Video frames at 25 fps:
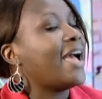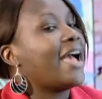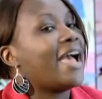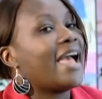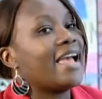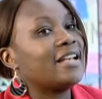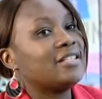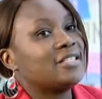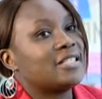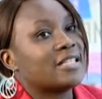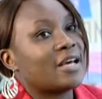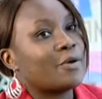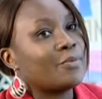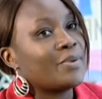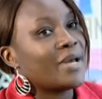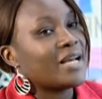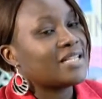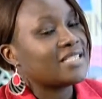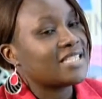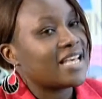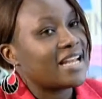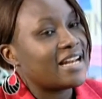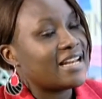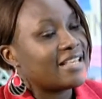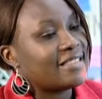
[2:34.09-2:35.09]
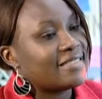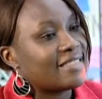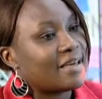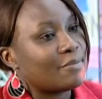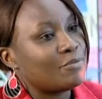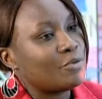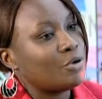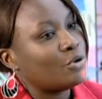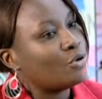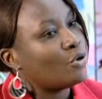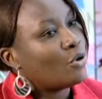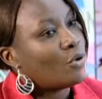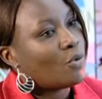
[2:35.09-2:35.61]
And we are telling
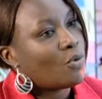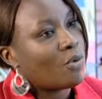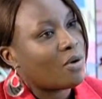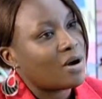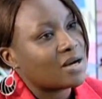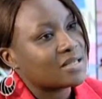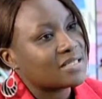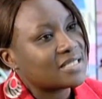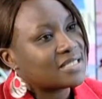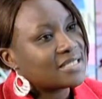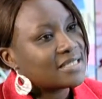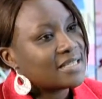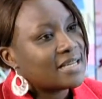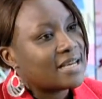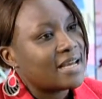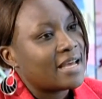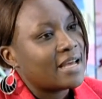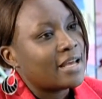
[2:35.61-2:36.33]
them, you know what?